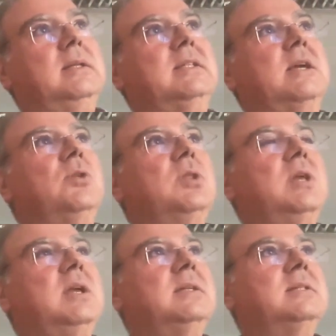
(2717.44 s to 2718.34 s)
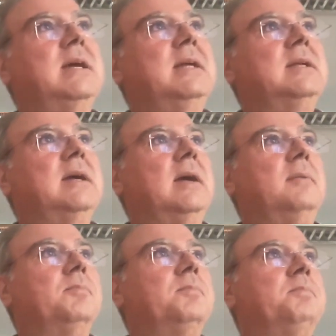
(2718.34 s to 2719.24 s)
The second thing is that
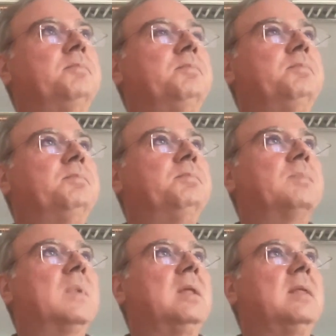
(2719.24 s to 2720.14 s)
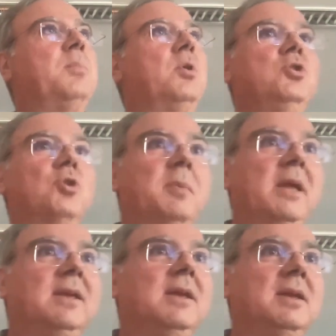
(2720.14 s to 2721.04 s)
the point you're
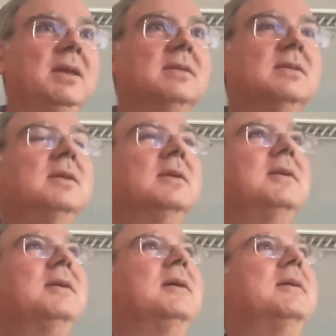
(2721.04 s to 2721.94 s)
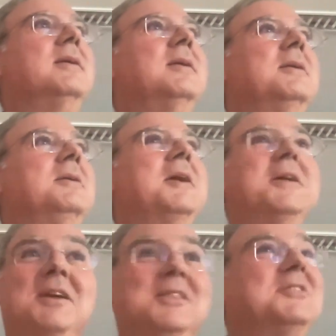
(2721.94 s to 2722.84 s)
making is,
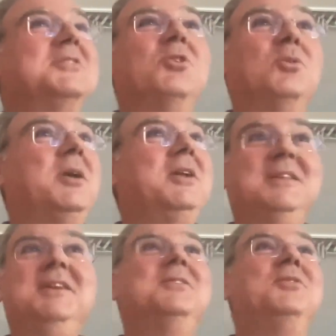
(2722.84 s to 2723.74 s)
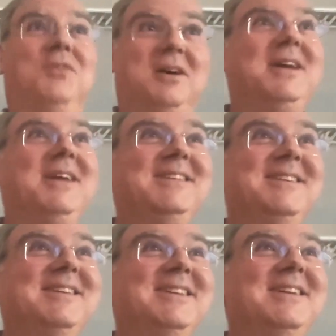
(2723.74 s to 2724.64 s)
yeah, this is all very dignified.
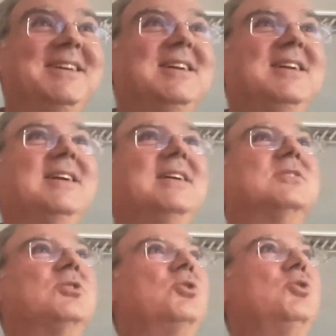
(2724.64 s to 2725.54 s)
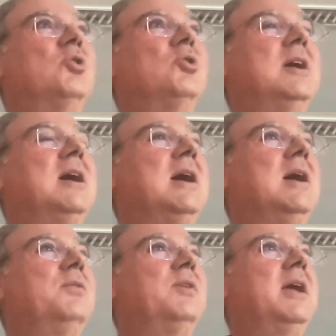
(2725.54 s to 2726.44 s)
So you're going to
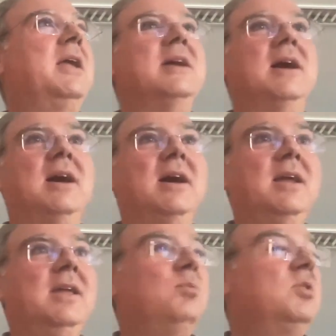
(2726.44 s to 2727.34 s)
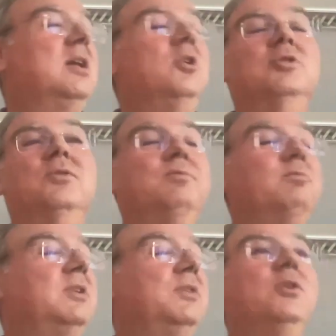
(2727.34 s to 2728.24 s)
have AI with a lot of
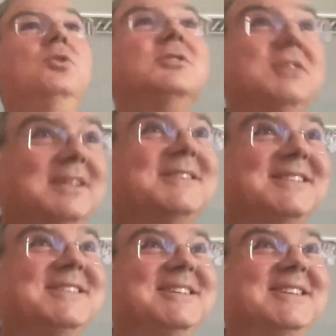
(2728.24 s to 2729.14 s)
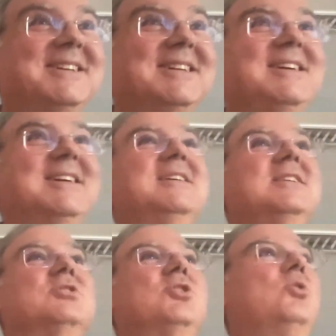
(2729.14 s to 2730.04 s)
difficulties.
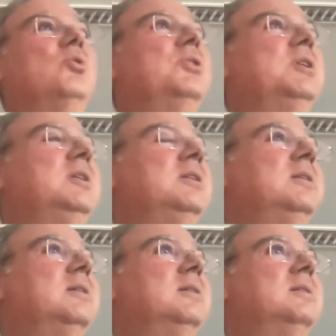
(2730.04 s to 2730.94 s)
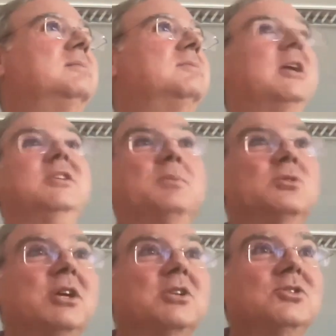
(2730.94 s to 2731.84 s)
So the data
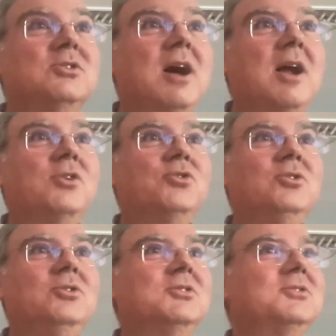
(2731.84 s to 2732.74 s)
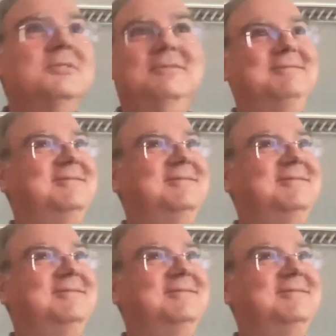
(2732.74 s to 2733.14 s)
protection hurdles,